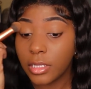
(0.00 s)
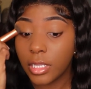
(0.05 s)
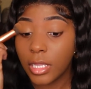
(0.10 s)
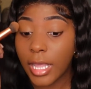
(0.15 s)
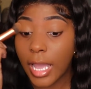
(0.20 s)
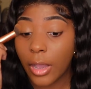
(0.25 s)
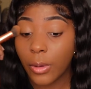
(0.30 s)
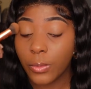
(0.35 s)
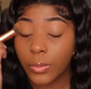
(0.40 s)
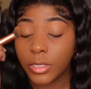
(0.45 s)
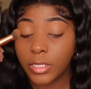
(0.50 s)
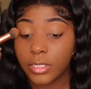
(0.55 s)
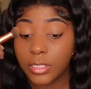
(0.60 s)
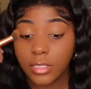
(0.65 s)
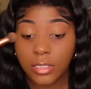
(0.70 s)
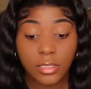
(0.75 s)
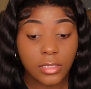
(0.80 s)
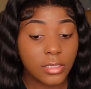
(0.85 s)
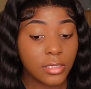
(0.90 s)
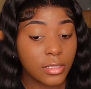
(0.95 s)
that
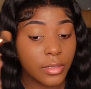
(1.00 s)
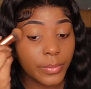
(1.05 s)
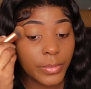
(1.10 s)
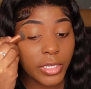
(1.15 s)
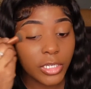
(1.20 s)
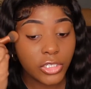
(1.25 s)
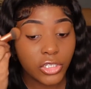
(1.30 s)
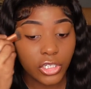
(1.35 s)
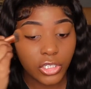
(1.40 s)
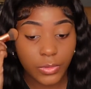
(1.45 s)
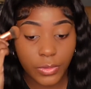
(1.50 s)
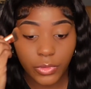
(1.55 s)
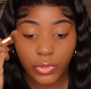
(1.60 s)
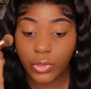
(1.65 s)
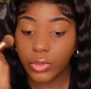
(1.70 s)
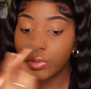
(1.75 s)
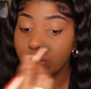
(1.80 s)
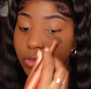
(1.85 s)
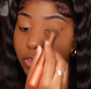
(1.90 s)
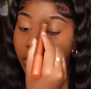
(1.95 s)
one's the pictures with
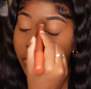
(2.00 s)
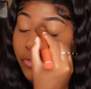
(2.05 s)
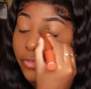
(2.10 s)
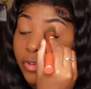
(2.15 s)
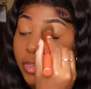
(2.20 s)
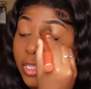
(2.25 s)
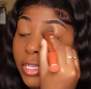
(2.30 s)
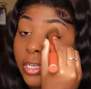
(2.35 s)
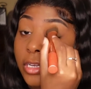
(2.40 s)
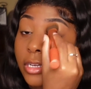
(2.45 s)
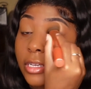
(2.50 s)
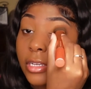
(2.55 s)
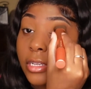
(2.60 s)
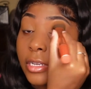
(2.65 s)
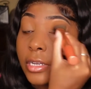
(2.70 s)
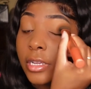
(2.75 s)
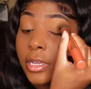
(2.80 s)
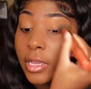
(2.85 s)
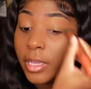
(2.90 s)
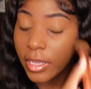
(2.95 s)
those are really good